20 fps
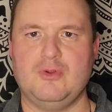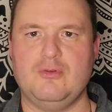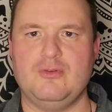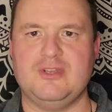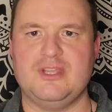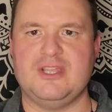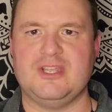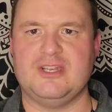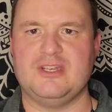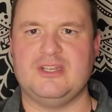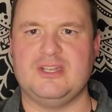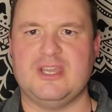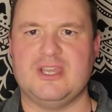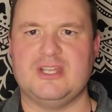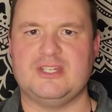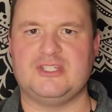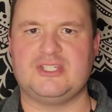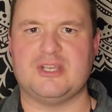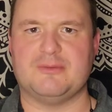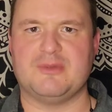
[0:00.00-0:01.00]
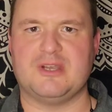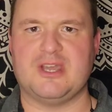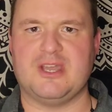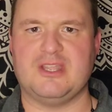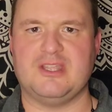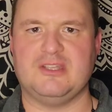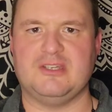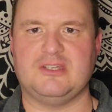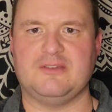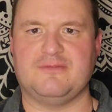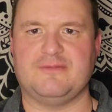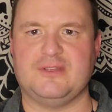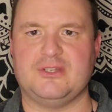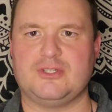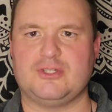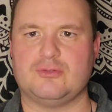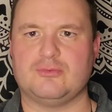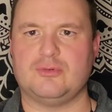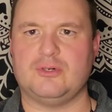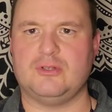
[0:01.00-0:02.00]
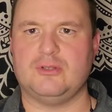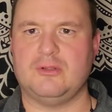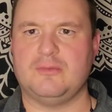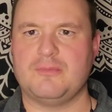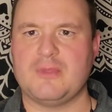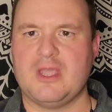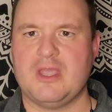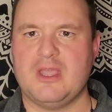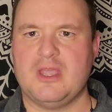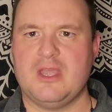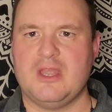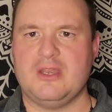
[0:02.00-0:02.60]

moon in Gemini individual.